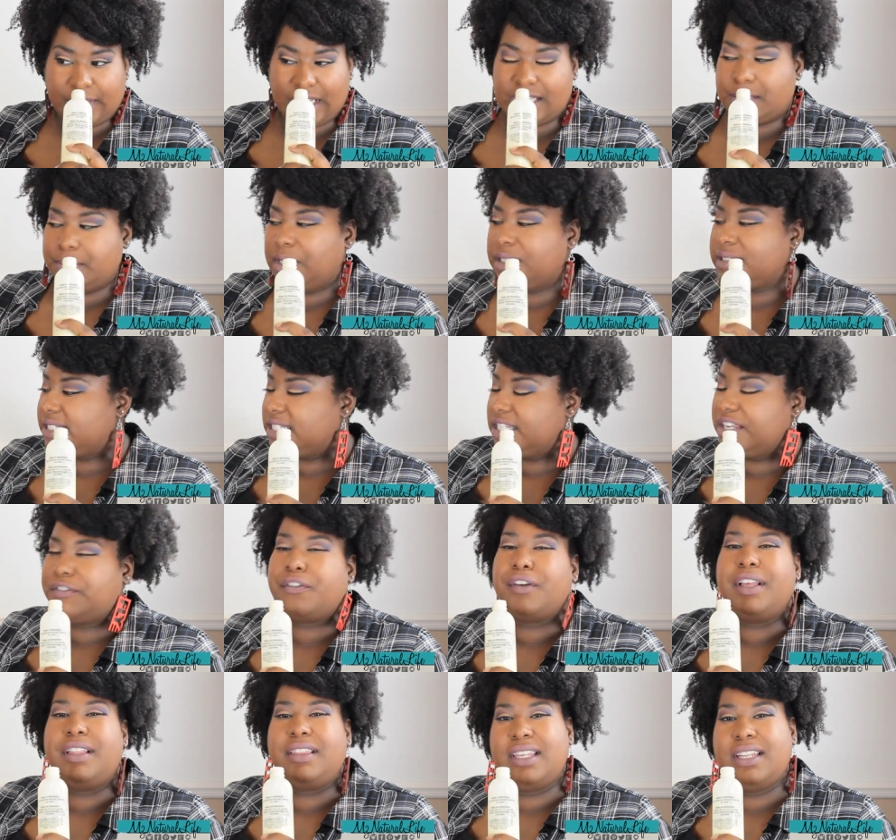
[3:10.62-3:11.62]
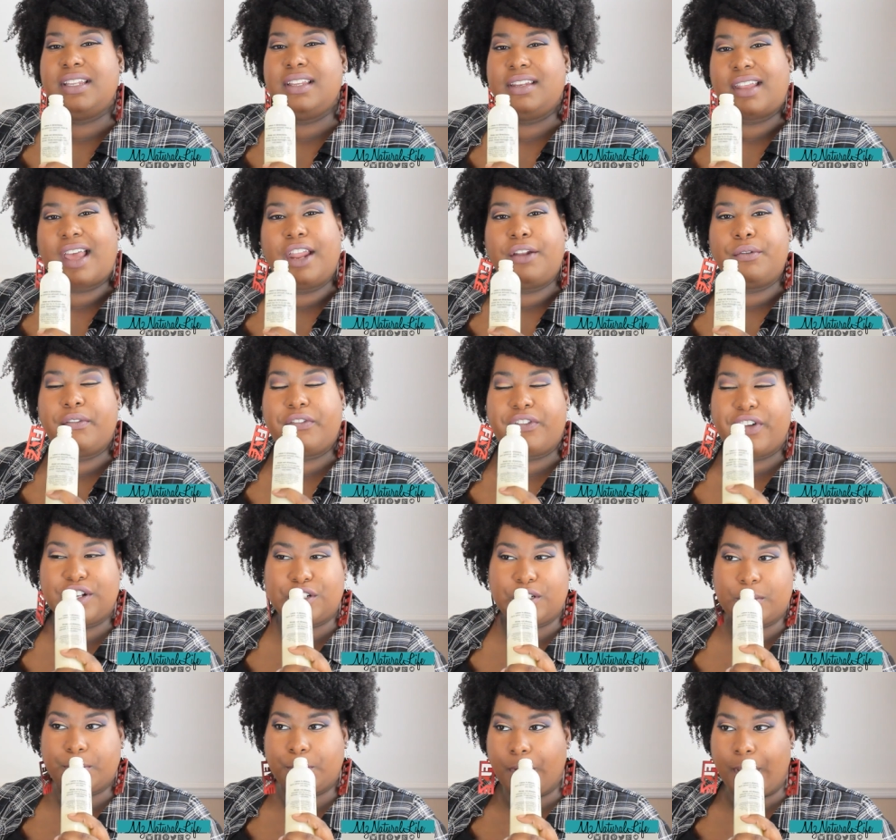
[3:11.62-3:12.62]
it smells different than the Knotty
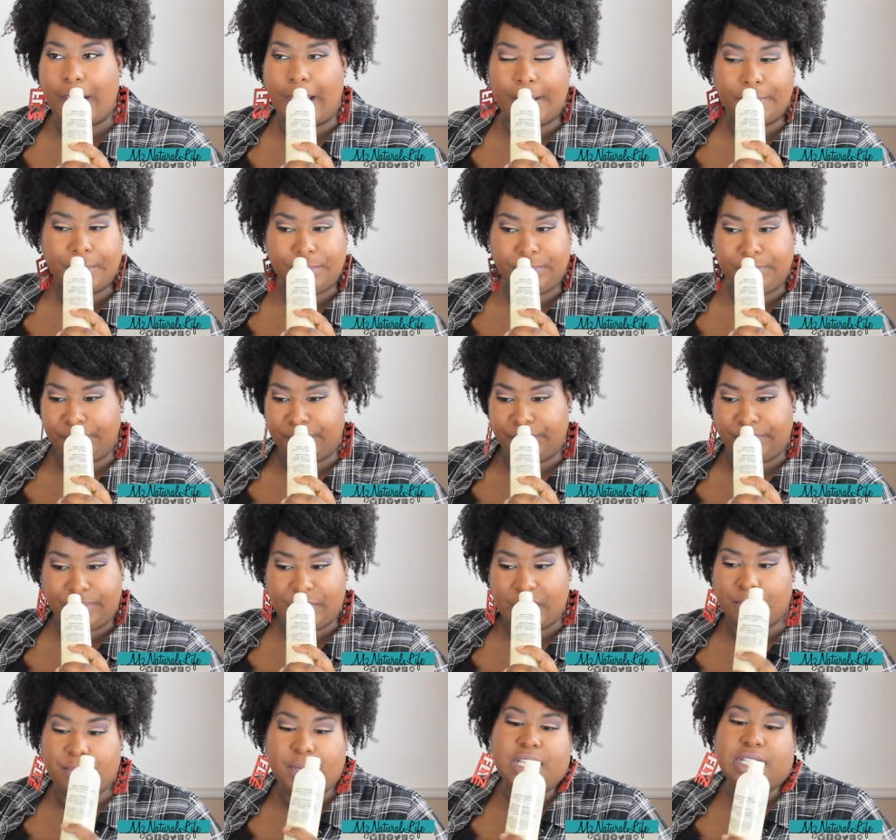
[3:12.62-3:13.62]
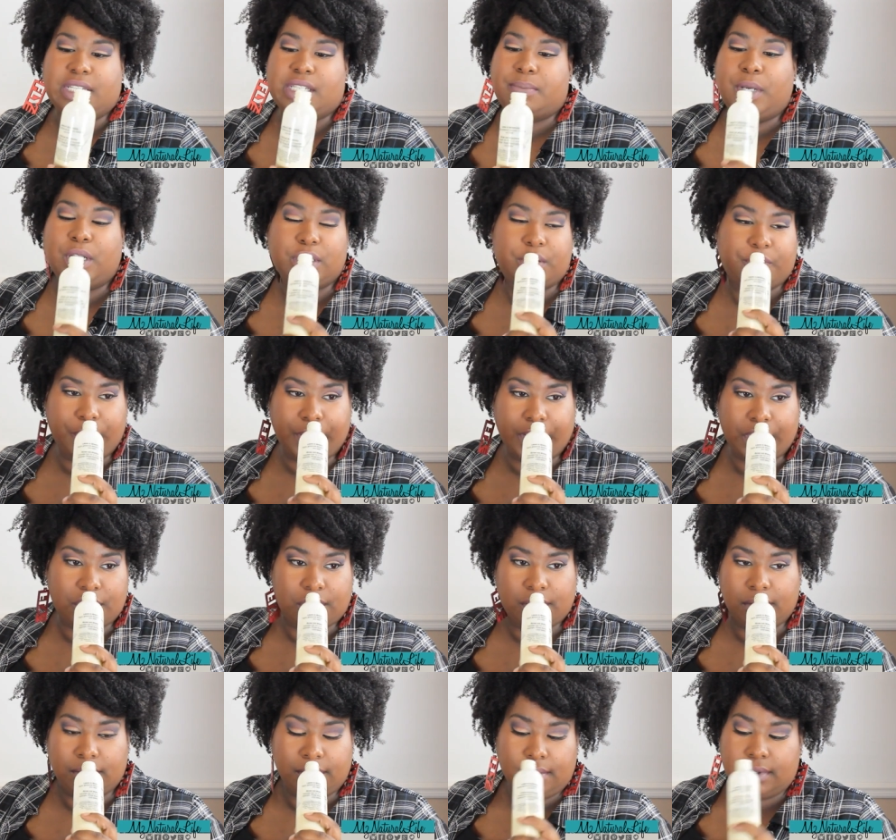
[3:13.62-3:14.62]
Refresher Spray, but it smells
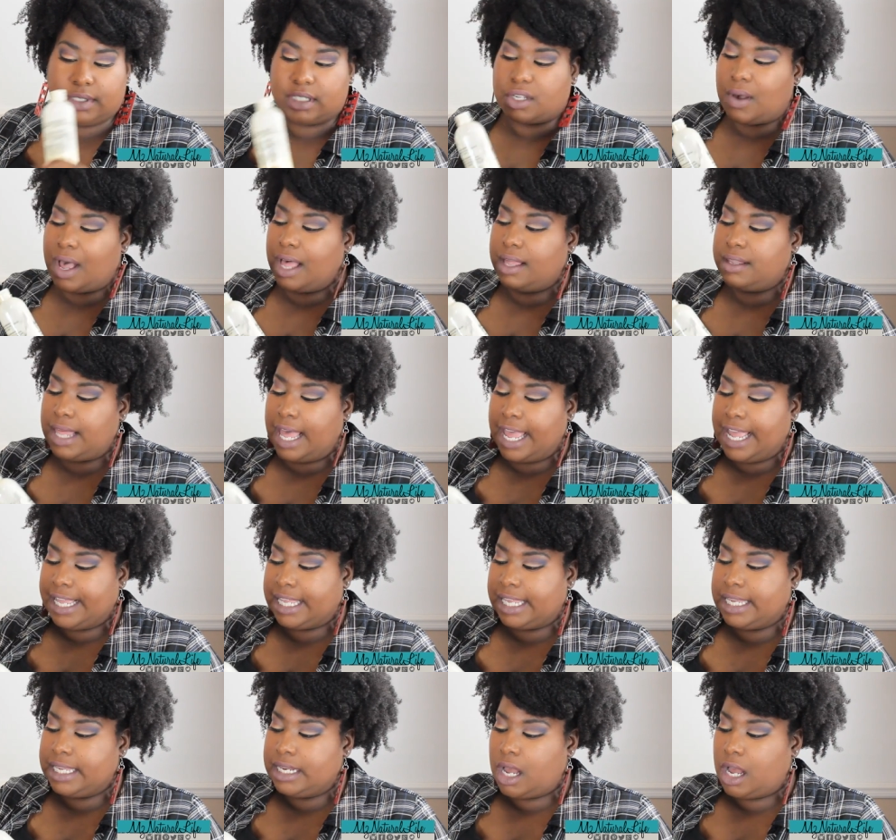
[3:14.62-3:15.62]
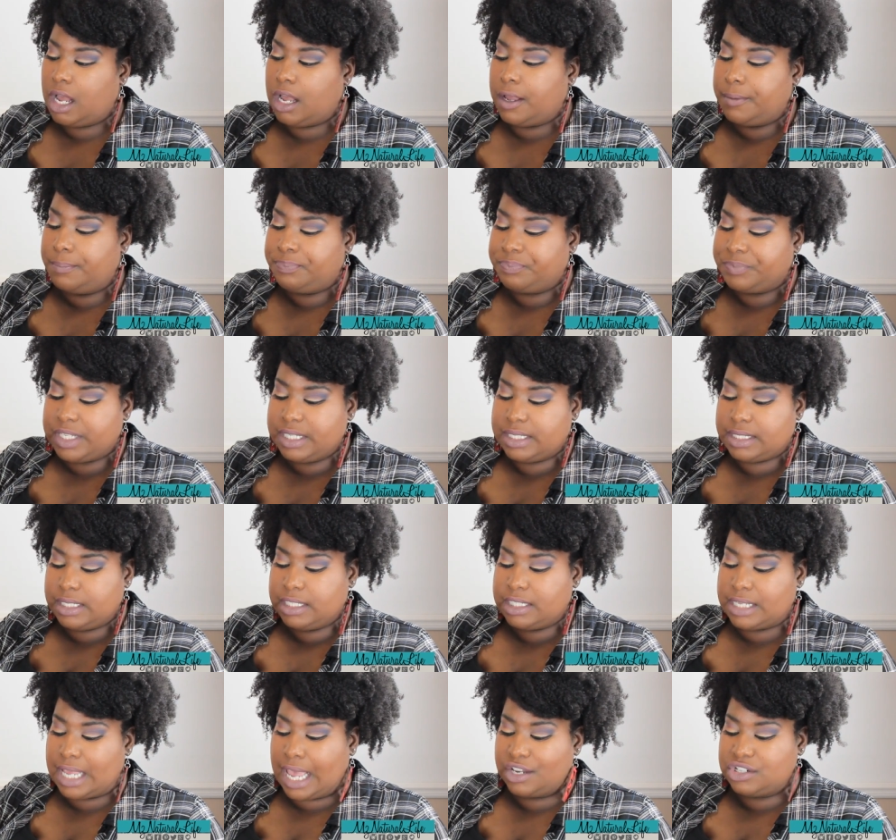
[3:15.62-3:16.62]
fresh. So I like it. Um, this
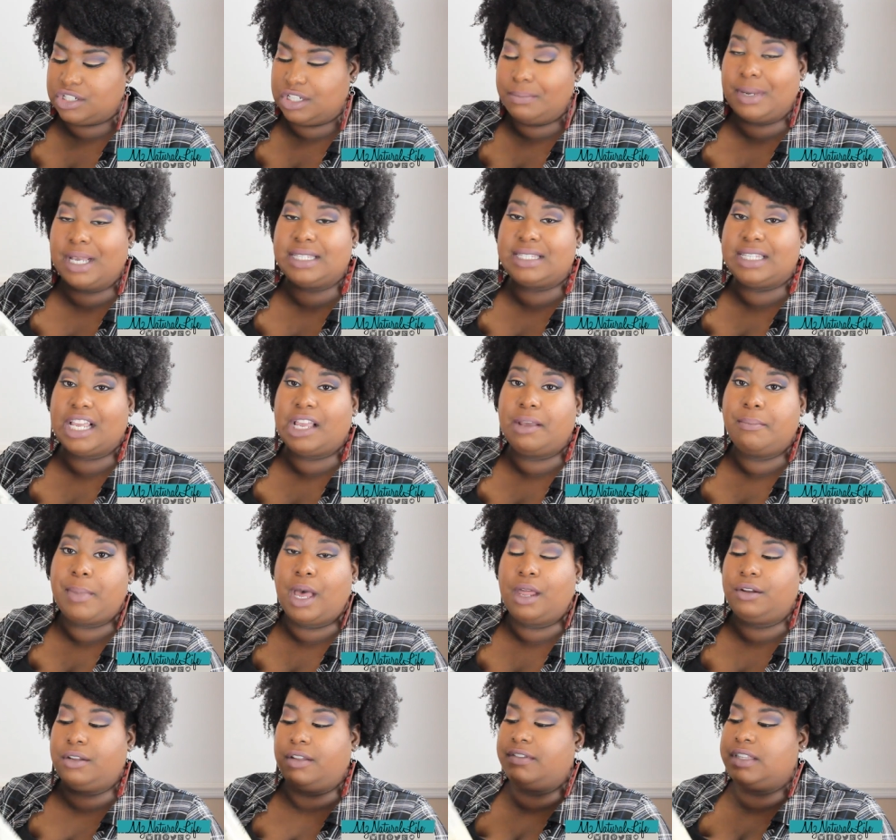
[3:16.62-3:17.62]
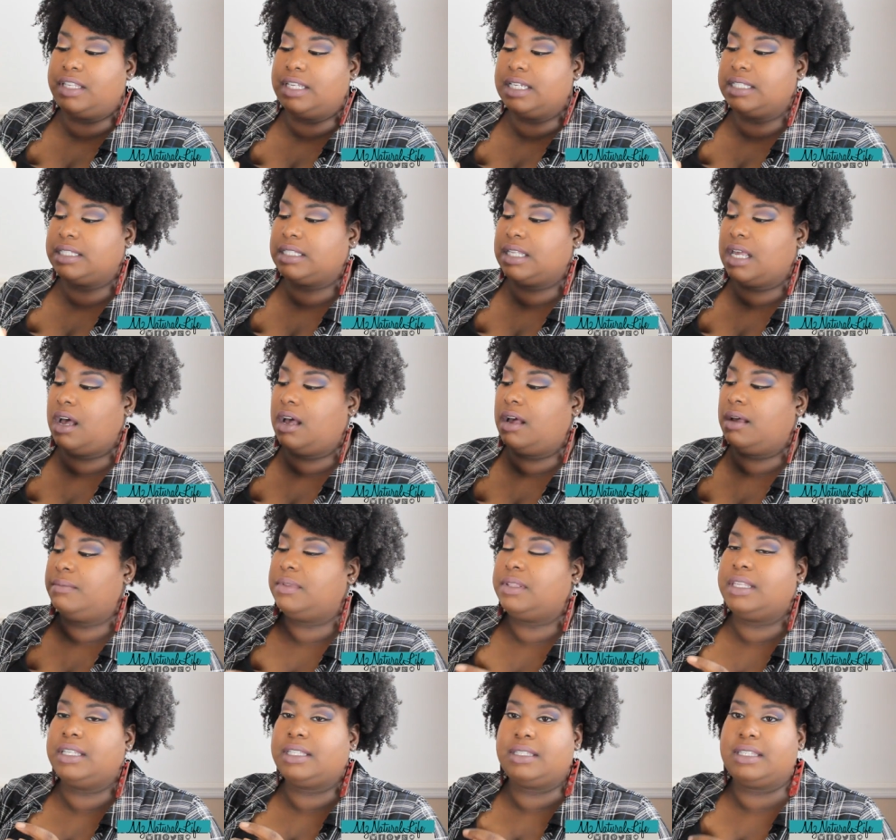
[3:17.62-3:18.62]
is actually my second bottle of this.
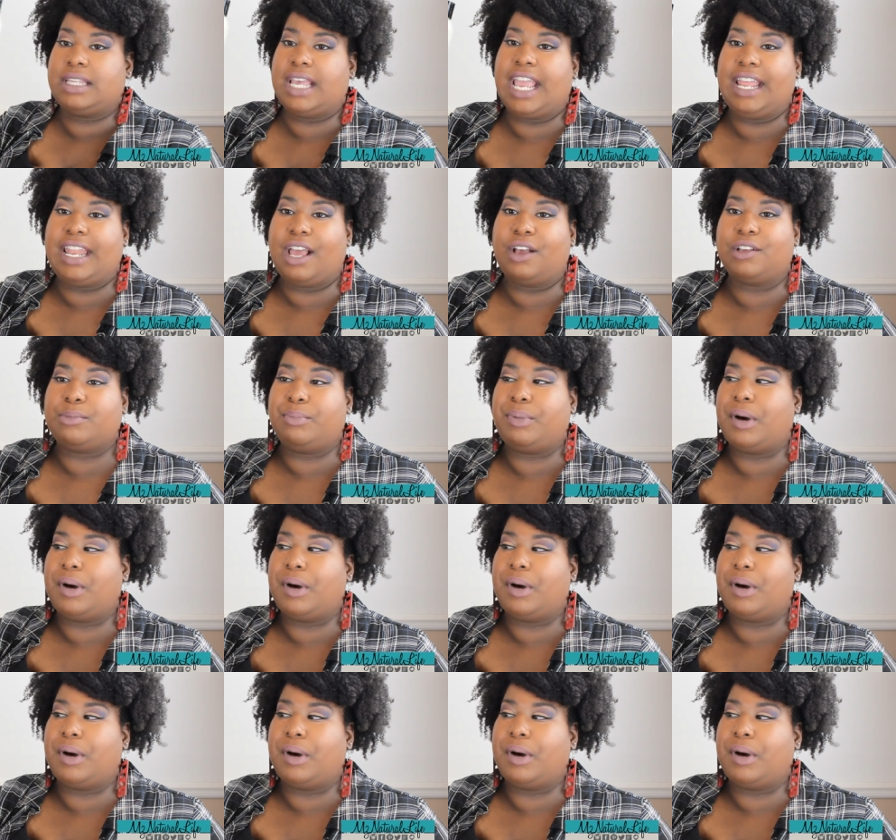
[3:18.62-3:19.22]
Um, this is an 8 ounce